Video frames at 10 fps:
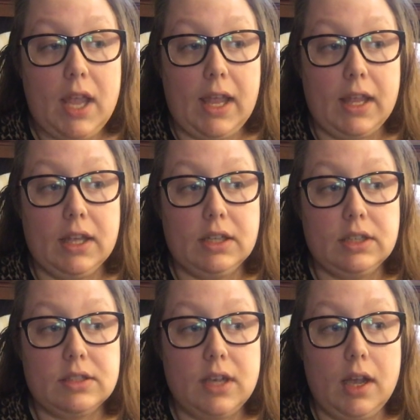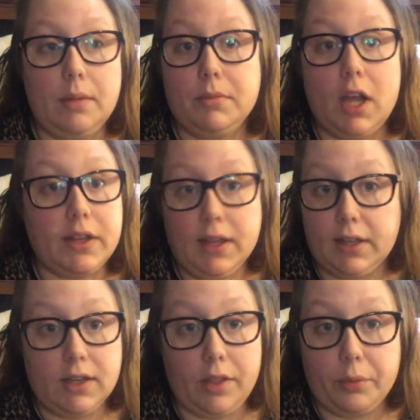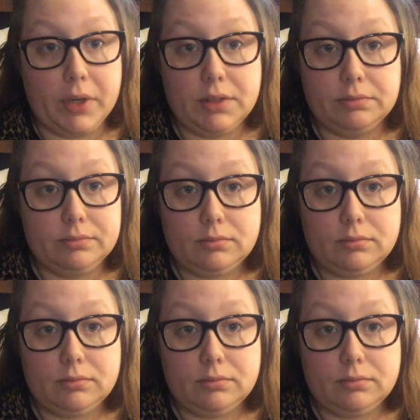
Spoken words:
And I'm not getting another one.